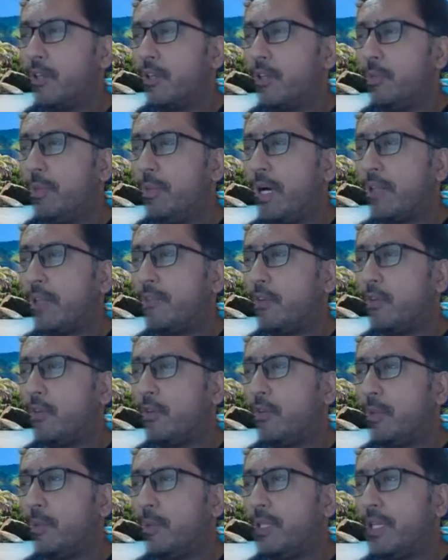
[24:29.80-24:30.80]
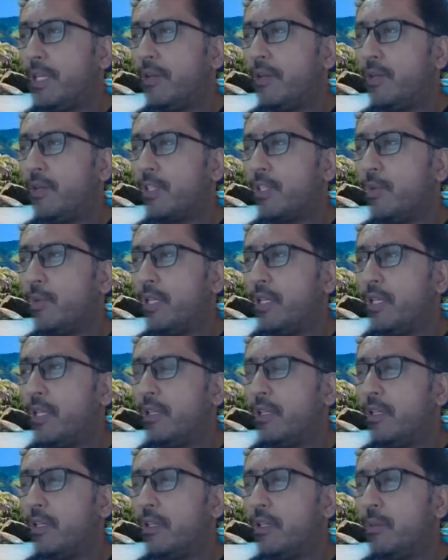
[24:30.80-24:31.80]
path flow will be there, which will
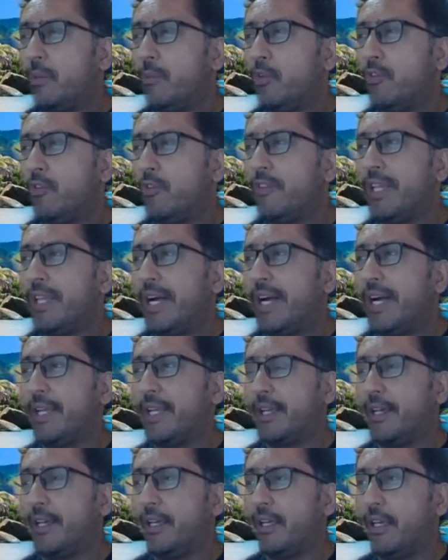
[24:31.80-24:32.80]
remove that,